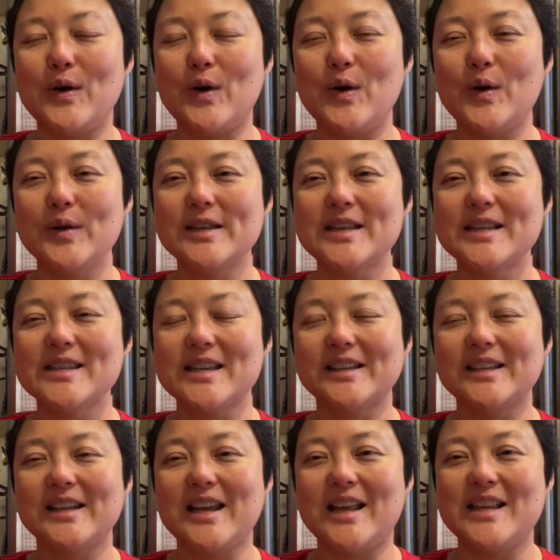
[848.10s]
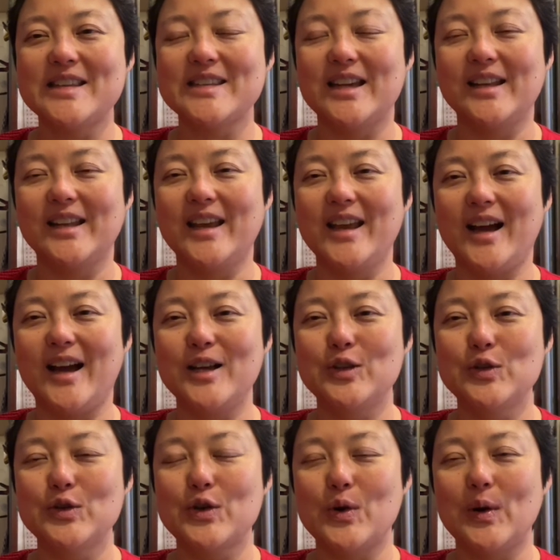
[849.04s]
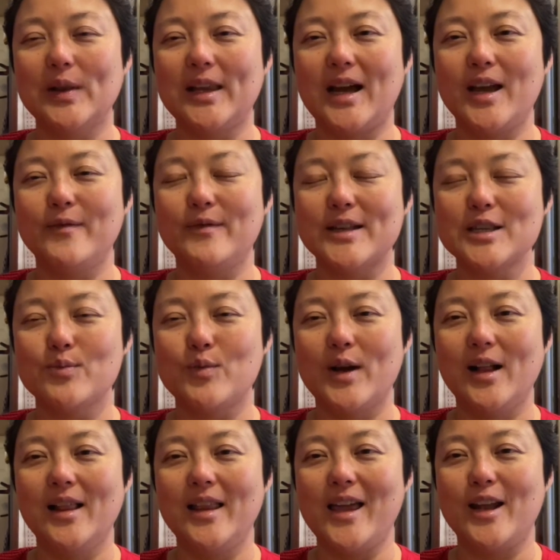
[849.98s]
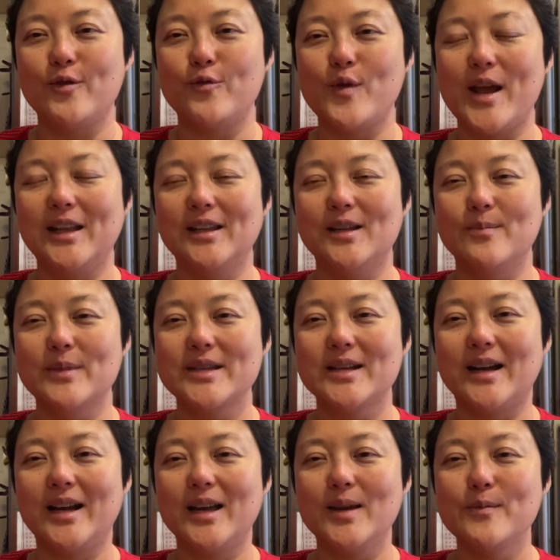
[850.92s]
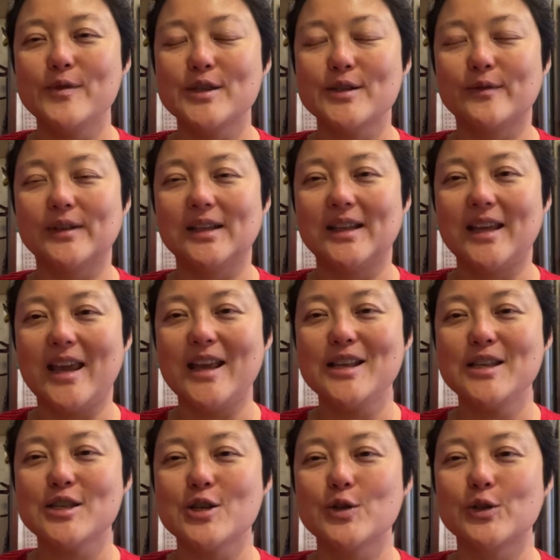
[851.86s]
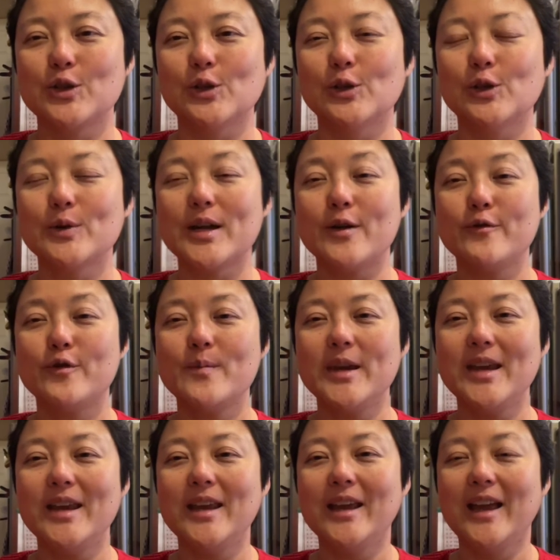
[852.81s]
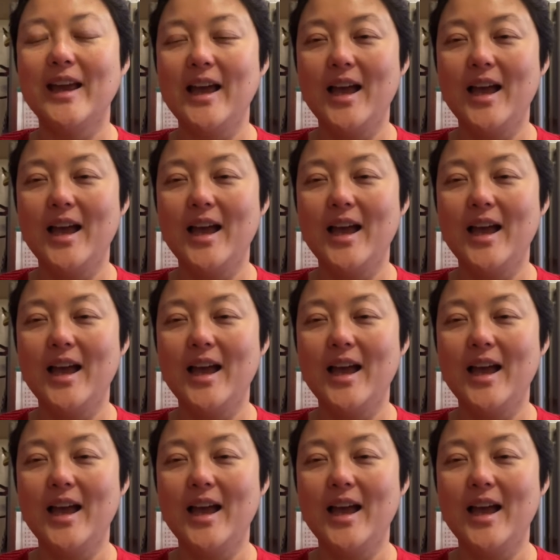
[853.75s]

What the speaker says: on Saturday and Sunday, I do go live as well at random times of the day. So do look out for me.